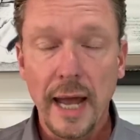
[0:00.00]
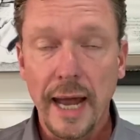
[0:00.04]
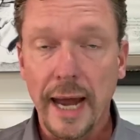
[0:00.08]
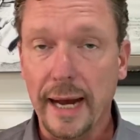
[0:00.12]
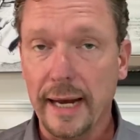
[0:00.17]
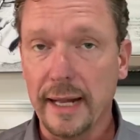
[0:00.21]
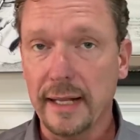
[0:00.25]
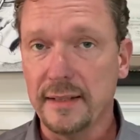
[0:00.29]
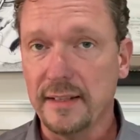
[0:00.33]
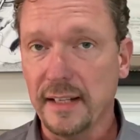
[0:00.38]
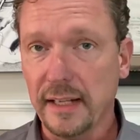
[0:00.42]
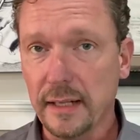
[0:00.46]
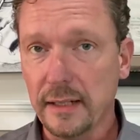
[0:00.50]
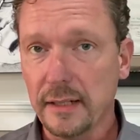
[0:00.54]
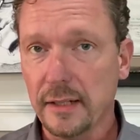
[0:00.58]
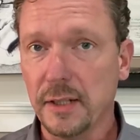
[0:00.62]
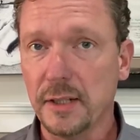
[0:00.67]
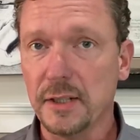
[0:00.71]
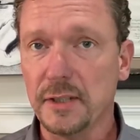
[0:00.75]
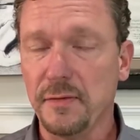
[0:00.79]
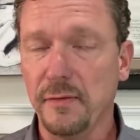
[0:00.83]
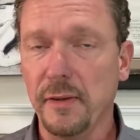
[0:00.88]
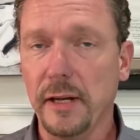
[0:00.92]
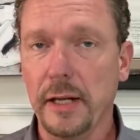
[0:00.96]
And at the end of
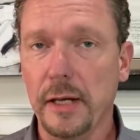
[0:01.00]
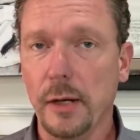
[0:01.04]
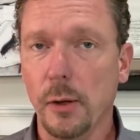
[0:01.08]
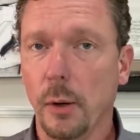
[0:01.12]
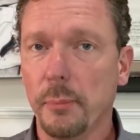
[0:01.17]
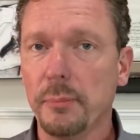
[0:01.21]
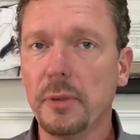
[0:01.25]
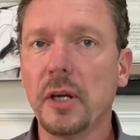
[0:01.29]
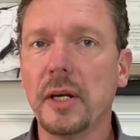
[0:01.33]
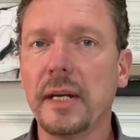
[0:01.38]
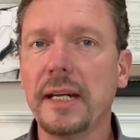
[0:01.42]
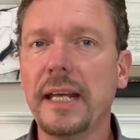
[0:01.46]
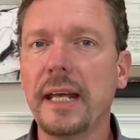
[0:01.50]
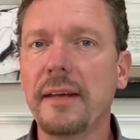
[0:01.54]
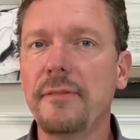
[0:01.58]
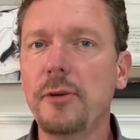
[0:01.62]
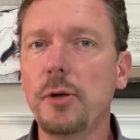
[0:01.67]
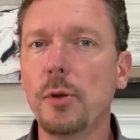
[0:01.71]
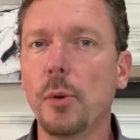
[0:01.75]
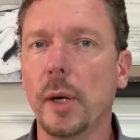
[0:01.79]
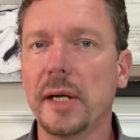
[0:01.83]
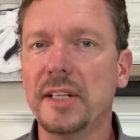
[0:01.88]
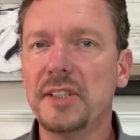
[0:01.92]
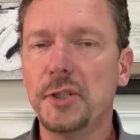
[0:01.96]
this video, I'm going to give
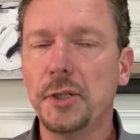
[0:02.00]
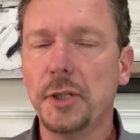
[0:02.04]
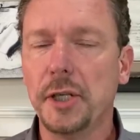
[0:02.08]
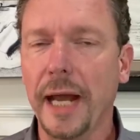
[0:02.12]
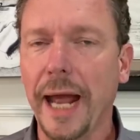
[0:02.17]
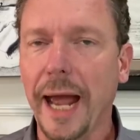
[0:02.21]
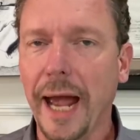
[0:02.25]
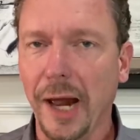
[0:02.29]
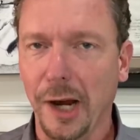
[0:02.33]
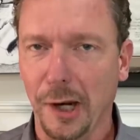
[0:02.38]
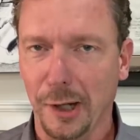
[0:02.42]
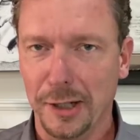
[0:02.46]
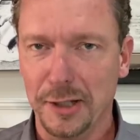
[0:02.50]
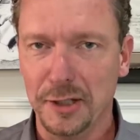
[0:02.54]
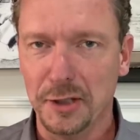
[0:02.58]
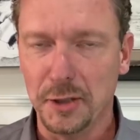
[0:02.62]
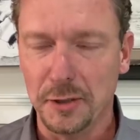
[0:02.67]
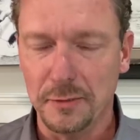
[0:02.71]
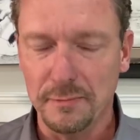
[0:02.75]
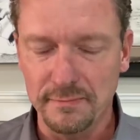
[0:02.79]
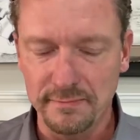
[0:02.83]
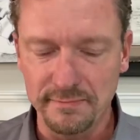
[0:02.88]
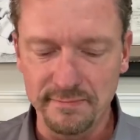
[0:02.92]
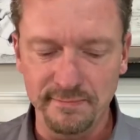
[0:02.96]
you a
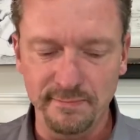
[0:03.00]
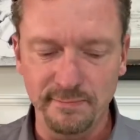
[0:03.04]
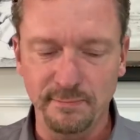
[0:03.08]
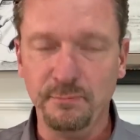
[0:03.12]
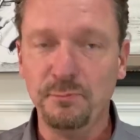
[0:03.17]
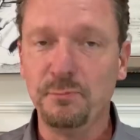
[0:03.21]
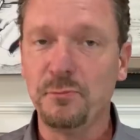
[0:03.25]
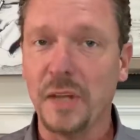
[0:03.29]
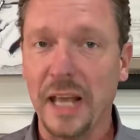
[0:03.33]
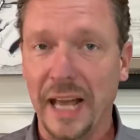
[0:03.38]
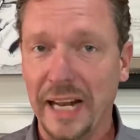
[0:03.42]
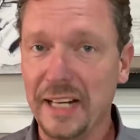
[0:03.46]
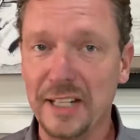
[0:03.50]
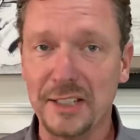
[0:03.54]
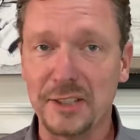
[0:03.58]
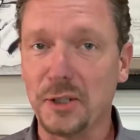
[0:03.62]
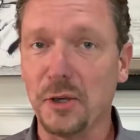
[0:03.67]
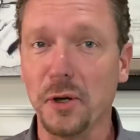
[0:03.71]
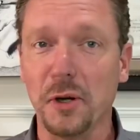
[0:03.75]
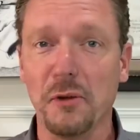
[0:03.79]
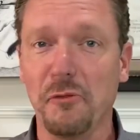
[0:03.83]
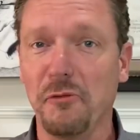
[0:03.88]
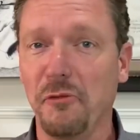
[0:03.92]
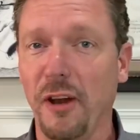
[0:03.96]
challenge and it's
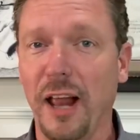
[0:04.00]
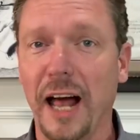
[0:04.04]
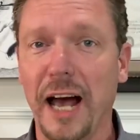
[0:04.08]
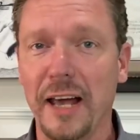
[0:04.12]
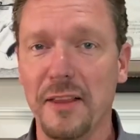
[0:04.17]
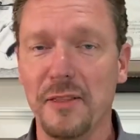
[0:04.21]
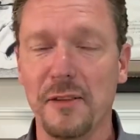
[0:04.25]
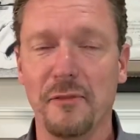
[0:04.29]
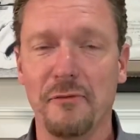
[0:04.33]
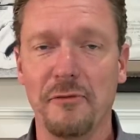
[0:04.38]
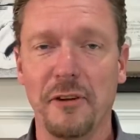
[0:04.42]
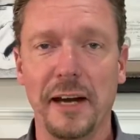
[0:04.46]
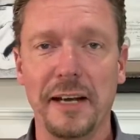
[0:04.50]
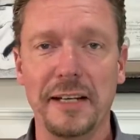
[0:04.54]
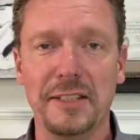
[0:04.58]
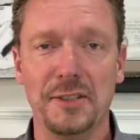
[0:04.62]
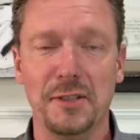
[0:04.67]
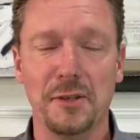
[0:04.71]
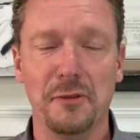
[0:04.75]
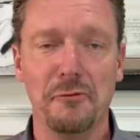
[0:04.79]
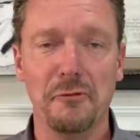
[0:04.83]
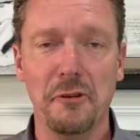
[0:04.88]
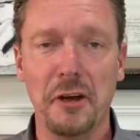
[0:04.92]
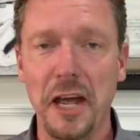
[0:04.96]
going to fly in the face
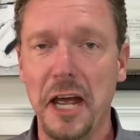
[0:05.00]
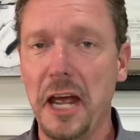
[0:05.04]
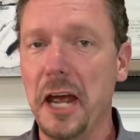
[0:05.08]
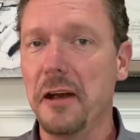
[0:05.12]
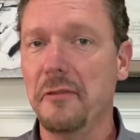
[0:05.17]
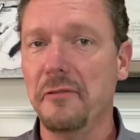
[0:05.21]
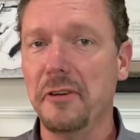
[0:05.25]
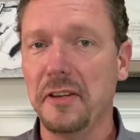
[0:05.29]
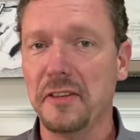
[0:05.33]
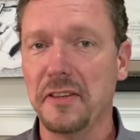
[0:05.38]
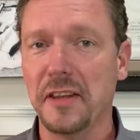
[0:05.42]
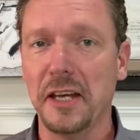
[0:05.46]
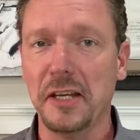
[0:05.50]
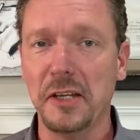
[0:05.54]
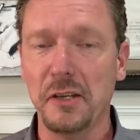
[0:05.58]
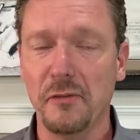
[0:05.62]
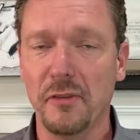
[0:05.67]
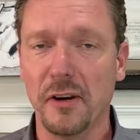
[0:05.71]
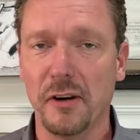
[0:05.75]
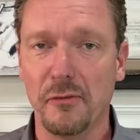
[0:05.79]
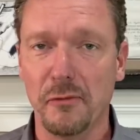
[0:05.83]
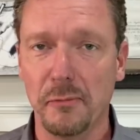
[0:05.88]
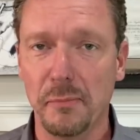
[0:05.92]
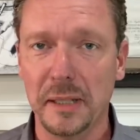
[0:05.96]
of everything you've
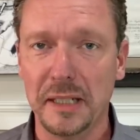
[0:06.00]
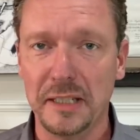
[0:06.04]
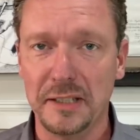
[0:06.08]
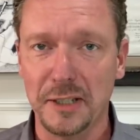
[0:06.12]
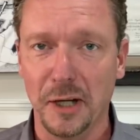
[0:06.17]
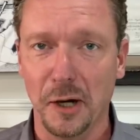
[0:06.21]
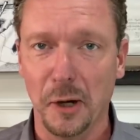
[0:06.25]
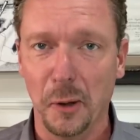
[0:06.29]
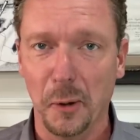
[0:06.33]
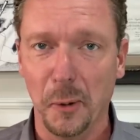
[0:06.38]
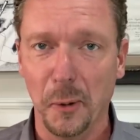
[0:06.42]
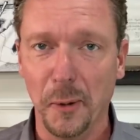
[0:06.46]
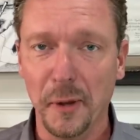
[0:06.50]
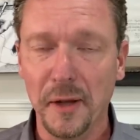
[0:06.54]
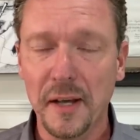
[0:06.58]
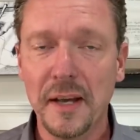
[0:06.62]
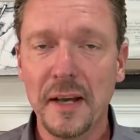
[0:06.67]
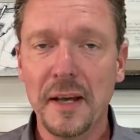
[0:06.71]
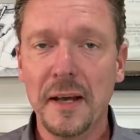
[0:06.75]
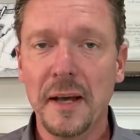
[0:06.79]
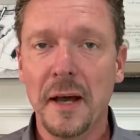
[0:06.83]
ever been told